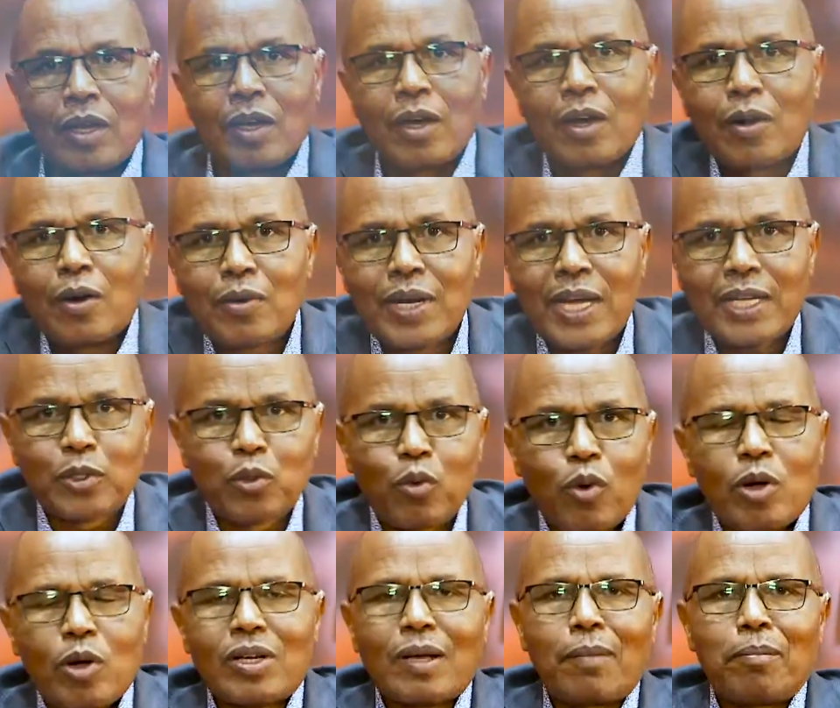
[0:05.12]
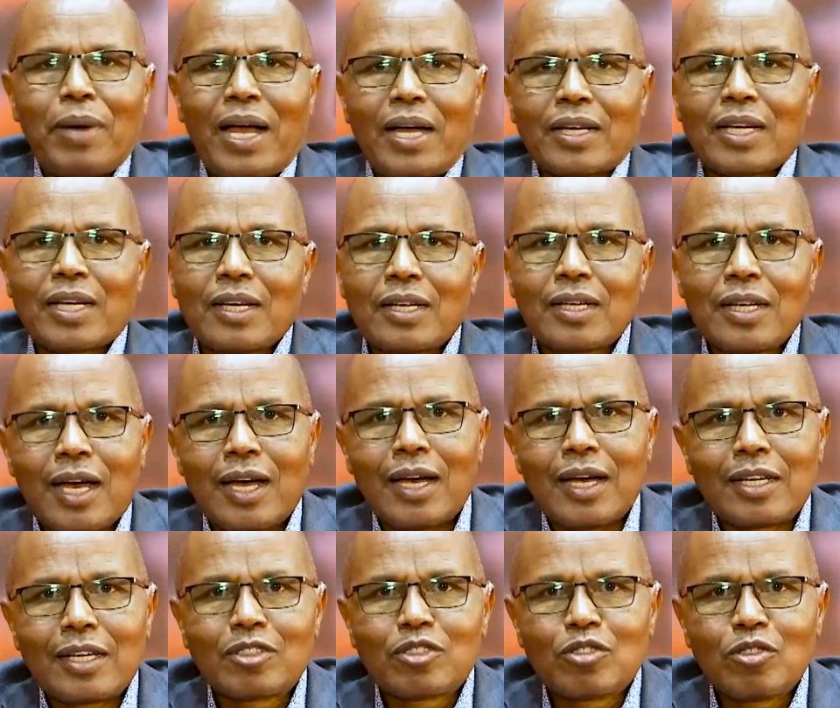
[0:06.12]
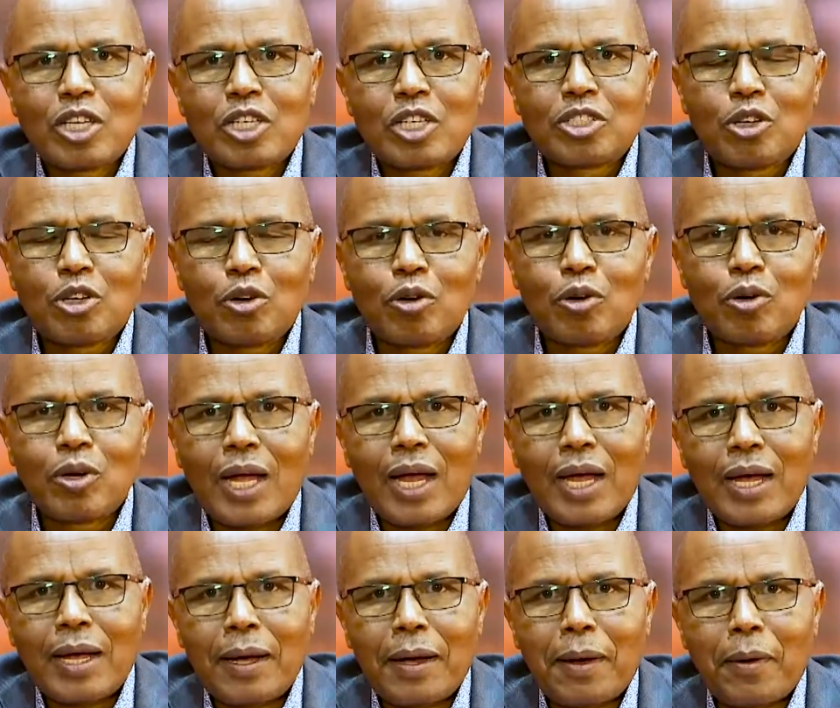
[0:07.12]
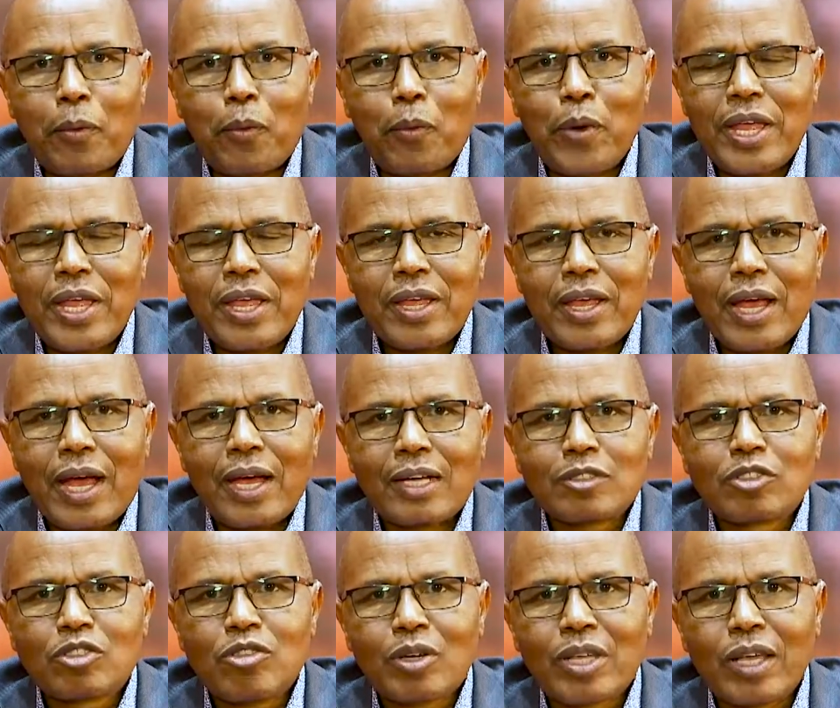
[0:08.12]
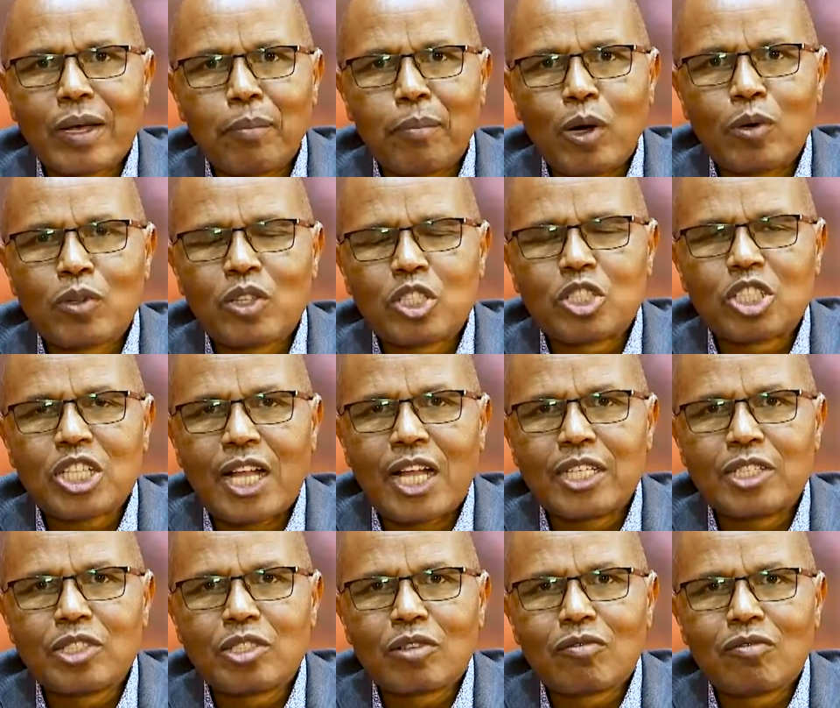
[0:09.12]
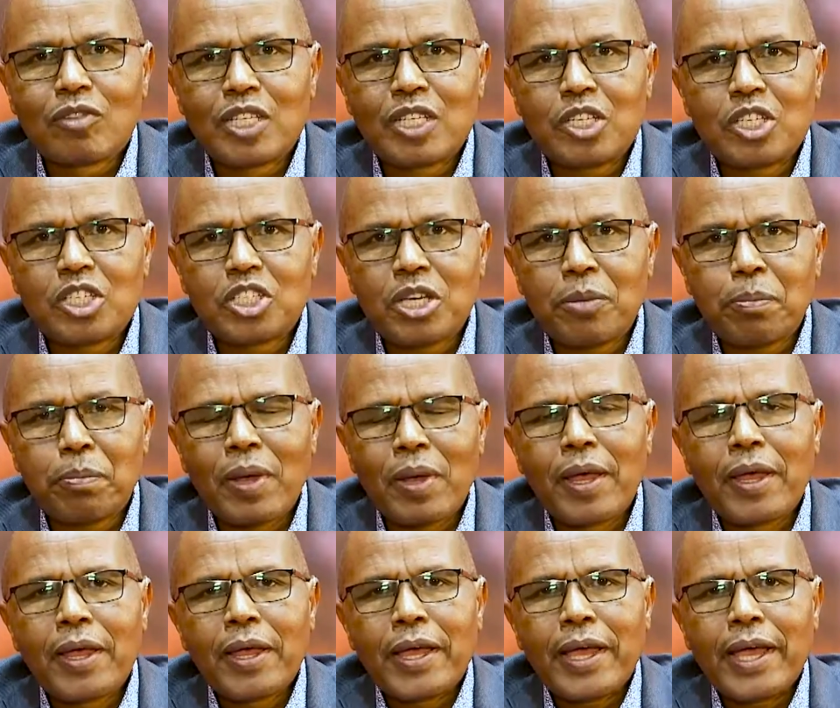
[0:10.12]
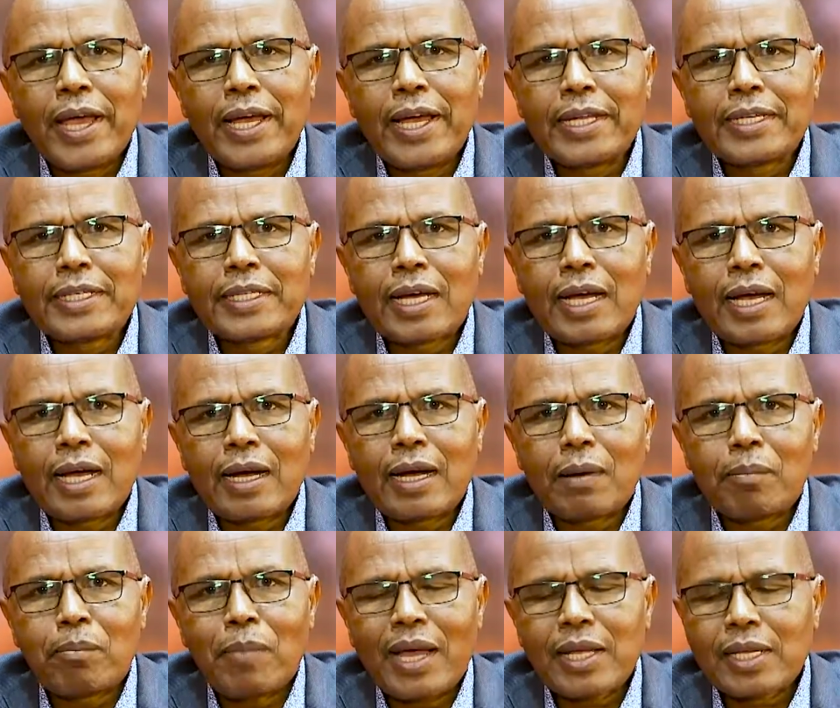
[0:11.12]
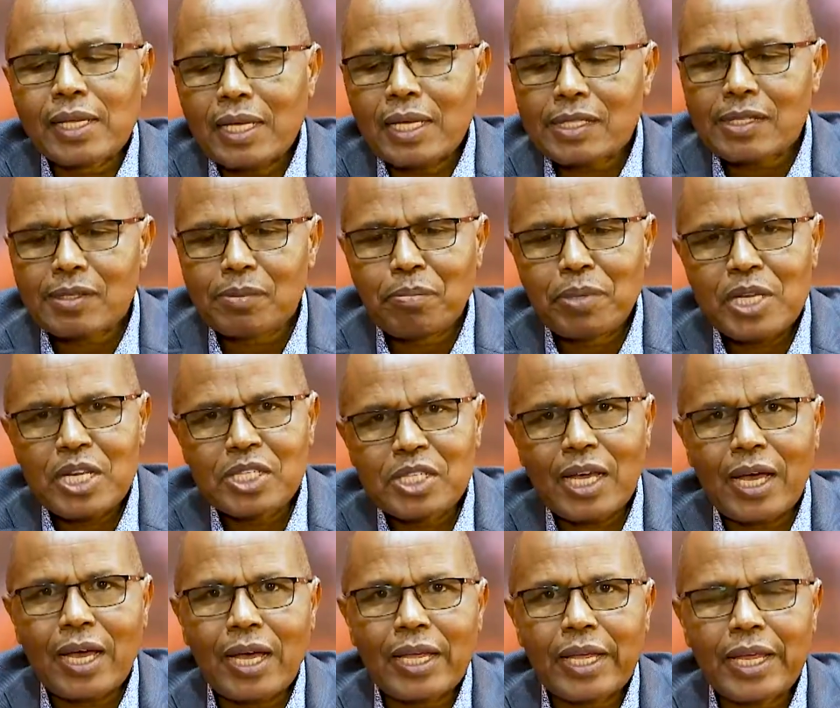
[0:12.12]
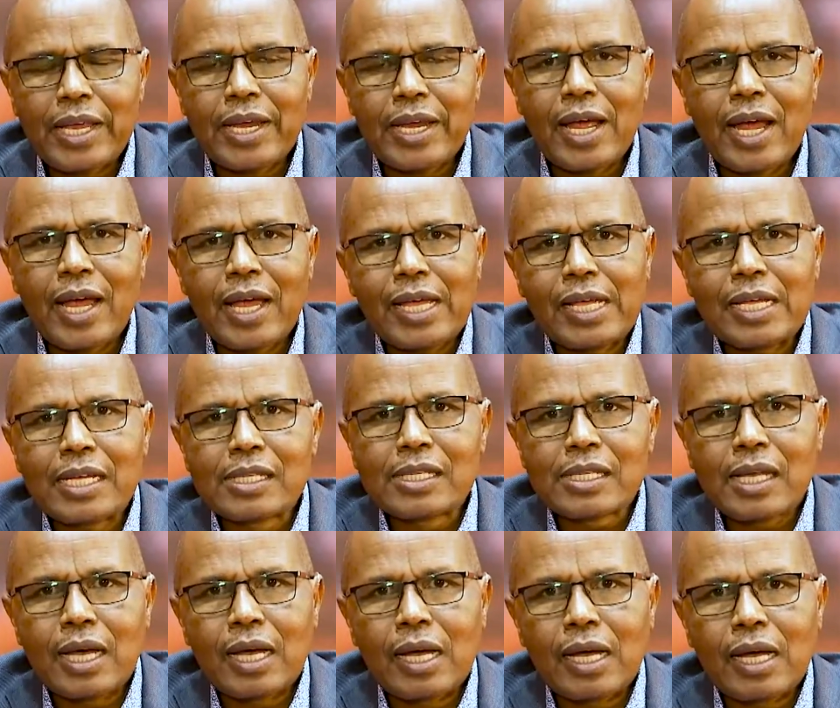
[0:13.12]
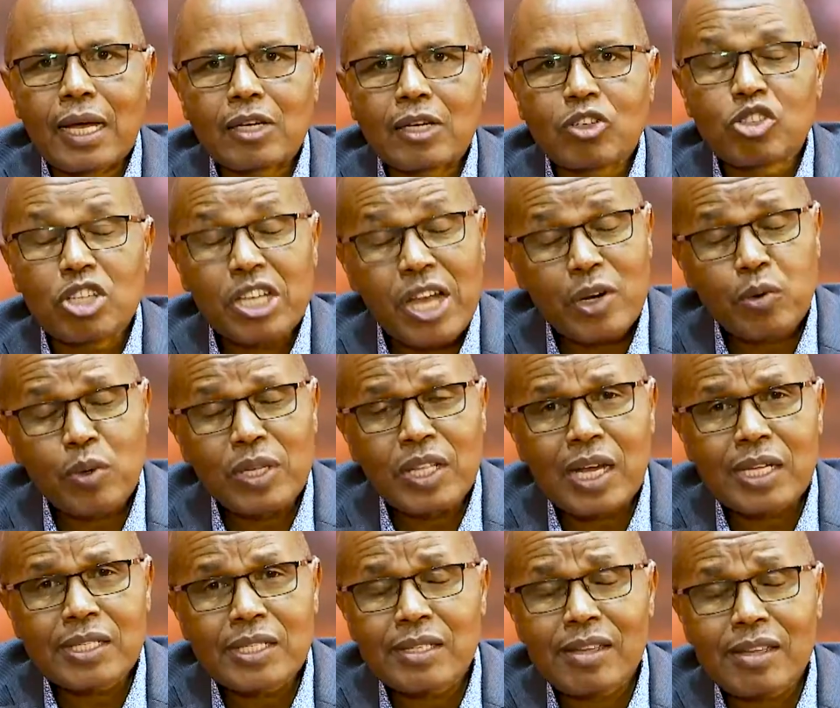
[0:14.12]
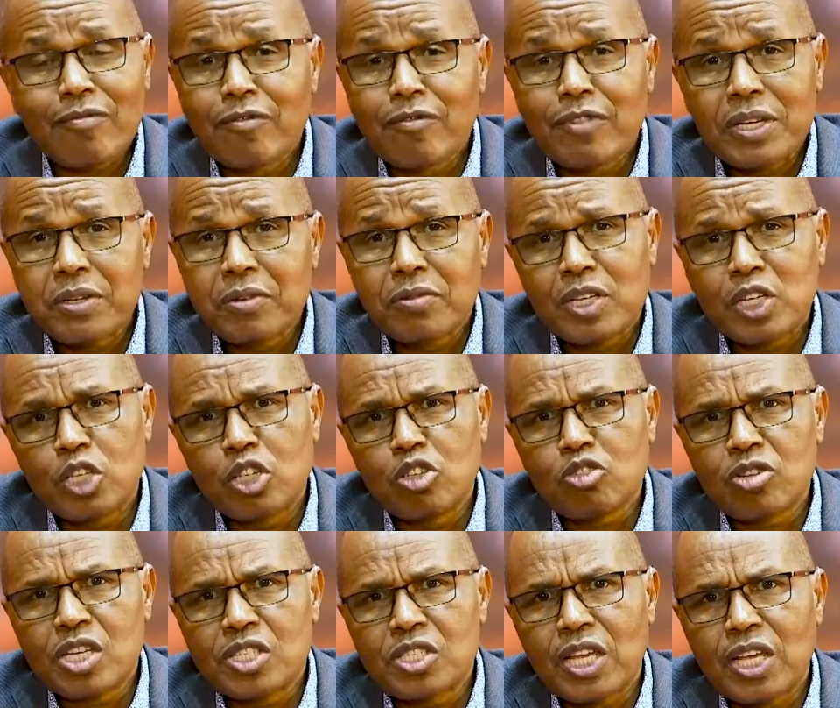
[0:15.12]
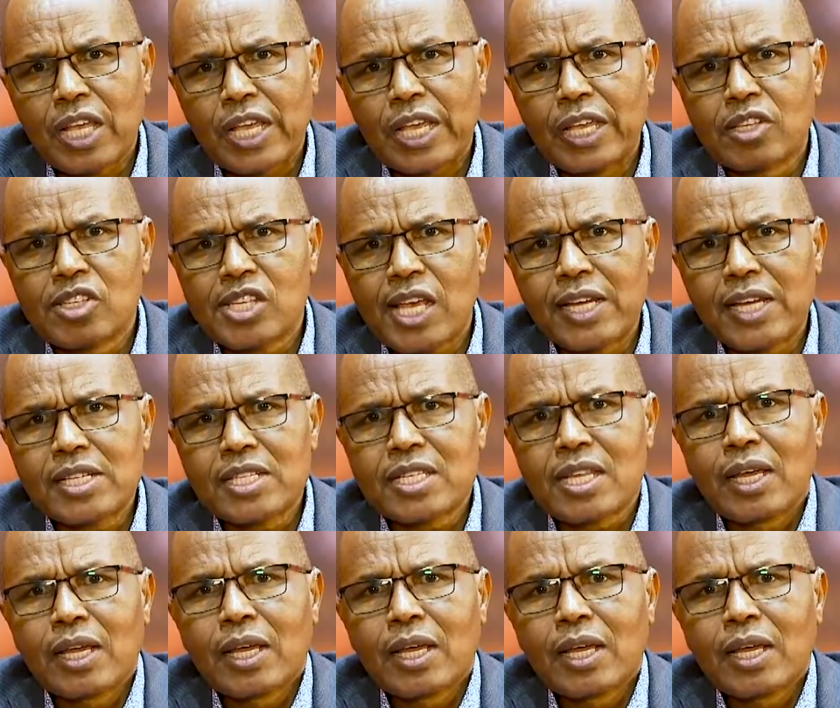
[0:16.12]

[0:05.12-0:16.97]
All right, welcome back to the show. We are talking about the challenge of leadership, and my guest Peter here is shared with us some very, very interesting insights.